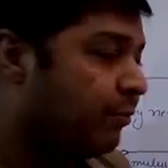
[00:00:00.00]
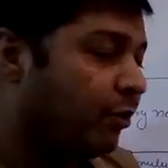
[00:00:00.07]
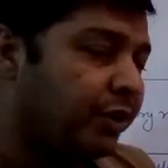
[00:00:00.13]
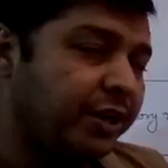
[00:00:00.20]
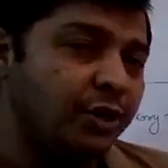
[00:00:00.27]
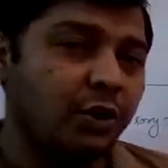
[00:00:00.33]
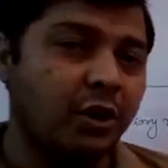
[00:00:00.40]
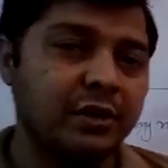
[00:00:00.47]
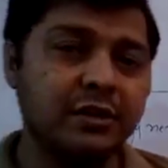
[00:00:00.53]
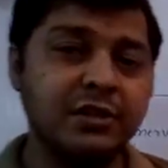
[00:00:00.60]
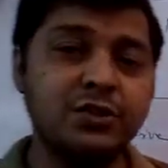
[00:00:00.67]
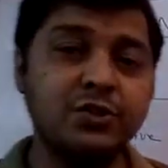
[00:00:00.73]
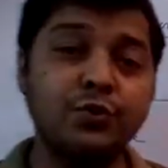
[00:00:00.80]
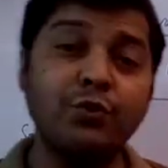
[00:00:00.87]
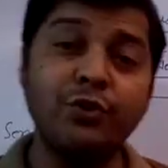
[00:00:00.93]
body
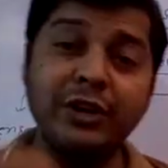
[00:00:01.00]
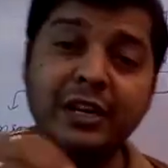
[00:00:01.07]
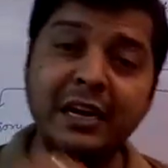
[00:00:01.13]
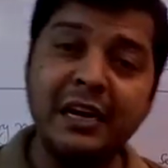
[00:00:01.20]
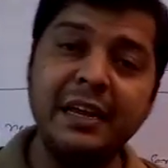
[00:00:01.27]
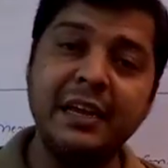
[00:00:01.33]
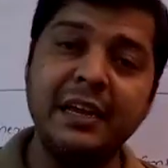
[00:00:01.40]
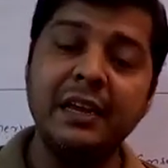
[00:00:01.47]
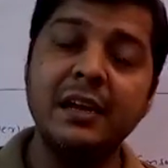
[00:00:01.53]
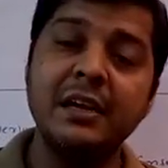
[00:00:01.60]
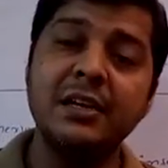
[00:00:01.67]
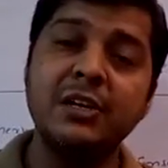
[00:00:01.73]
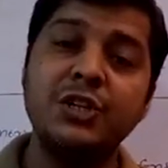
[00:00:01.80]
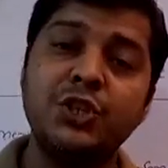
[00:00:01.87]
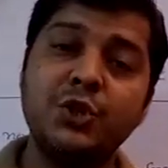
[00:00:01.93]
organs who really
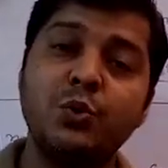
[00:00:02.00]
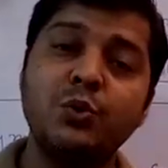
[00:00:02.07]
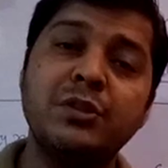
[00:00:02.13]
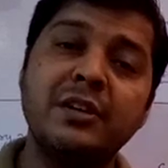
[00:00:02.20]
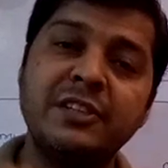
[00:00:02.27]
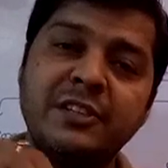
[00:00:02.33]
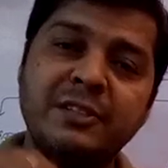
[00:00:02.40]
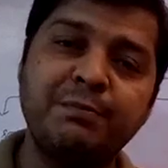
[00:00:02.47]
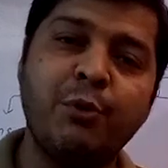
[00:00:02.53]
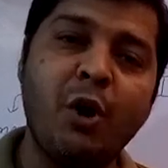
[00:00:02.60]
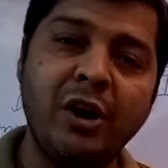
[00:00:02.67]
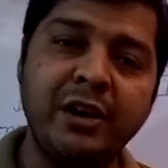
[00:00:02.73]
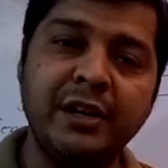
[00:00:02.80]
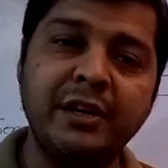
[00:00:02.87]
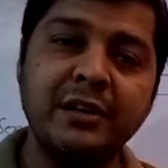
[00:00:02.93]
show the
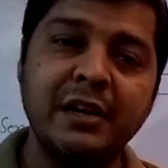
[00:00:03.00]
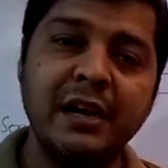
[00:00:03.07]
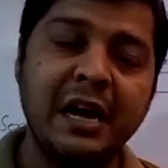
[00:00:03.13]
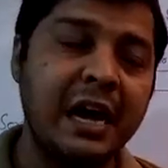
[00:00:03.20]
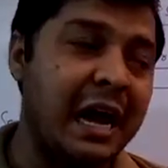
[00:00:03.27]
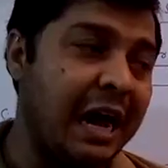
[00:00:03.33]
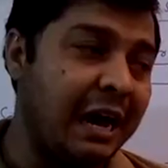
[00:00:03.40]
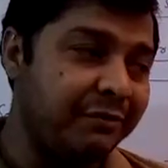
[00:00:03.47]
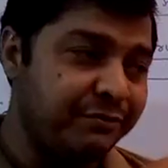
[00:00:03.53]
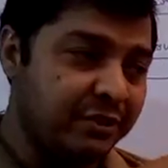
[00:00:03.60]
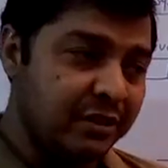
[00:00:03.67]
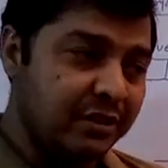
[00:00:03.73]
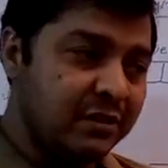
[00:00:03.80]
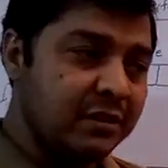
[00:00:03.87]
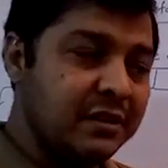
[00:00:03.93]
respond
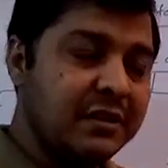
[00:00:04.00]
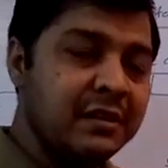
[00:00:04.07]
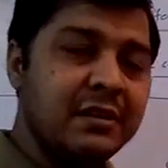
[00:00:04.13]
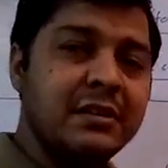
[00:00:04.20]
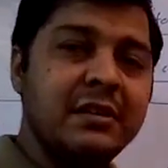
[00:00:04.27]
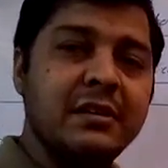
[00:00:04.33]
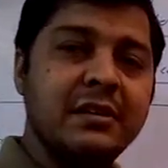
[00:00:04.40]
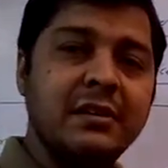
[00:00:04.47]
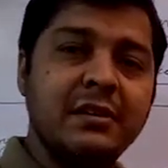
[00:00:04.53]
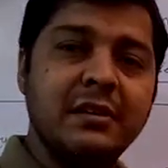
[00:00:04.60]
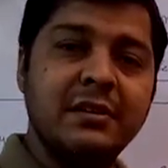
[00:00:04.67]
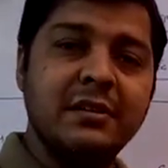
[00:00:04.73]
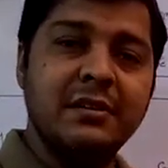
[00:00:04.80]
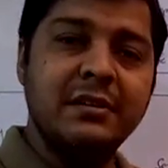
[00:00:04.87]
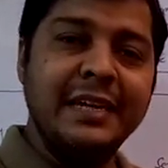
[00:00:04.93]
after
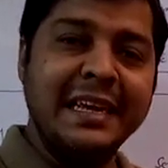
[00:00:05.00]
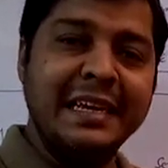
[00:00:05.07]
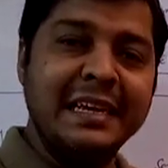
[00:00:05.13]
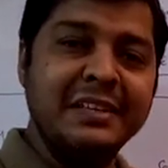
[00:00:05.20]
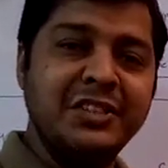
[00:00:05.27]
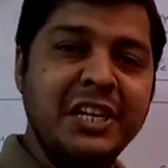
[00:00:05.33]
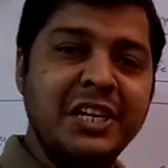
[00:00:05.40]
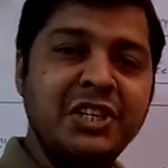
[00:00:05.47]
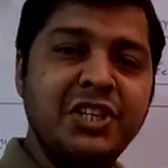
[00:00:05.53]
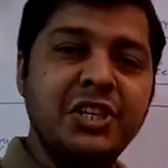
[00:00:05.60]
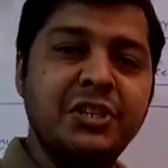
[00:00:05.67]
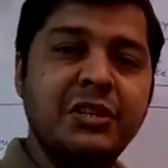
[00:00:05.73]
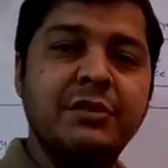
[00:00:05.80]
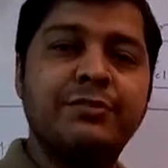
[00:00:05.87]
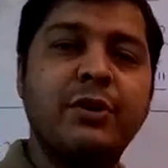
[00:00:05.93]
taking
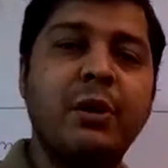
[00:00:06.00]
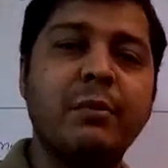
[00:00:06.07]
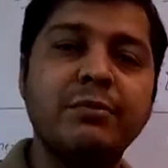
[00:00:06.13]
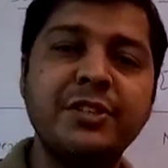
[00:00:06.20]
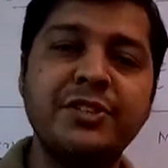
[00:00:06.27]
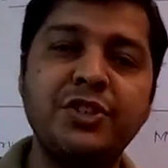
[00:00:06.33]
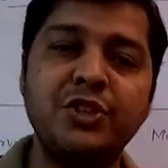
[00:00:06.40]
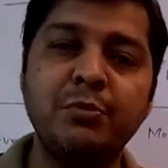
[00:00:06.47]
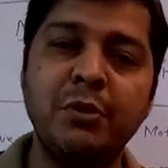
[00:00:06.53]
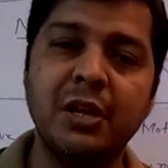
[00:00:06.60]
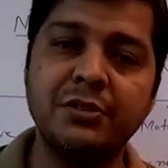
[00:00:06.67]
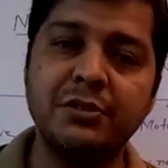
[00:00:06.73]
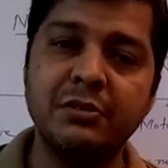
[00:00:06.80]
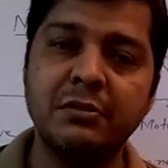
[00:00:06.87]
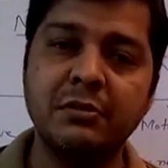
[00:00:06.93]
sensation from the
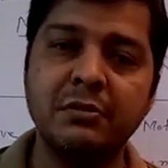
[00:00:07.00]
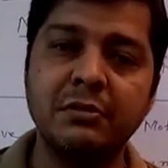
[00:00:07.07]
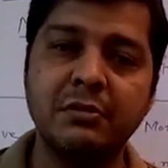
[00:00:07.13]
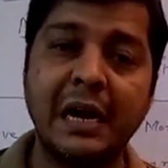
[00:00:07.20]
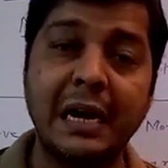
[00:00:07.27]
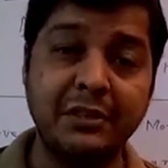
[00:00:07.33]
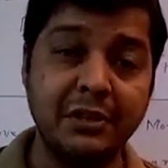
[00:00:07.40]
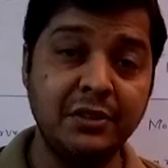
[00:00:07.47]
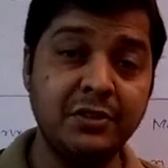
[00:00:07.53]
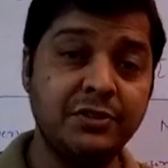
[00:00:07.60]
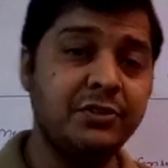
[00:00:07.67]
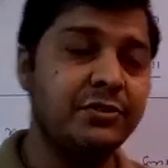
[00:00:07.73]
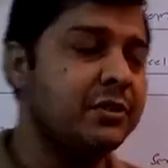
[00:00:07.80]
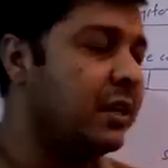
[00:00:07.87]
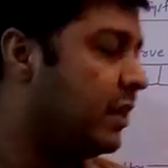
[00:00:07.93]
stimulus. I think
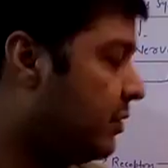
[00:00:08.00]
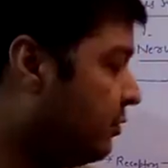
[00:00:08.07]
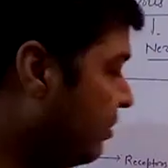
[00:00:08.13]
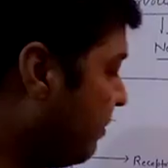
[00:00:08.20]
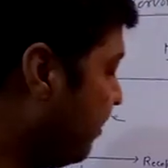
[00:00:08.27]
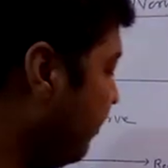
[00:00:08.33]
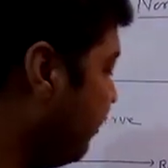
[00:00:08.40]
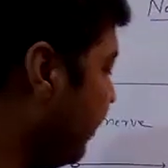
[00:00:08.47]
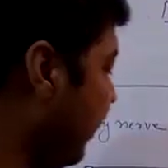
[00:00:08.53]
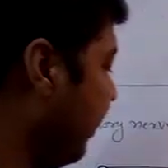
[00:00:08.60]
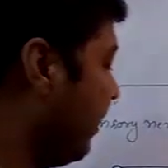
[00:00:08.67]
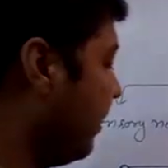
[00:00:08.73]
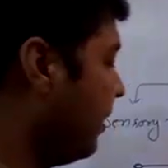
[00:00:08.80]
this is clear to everybody.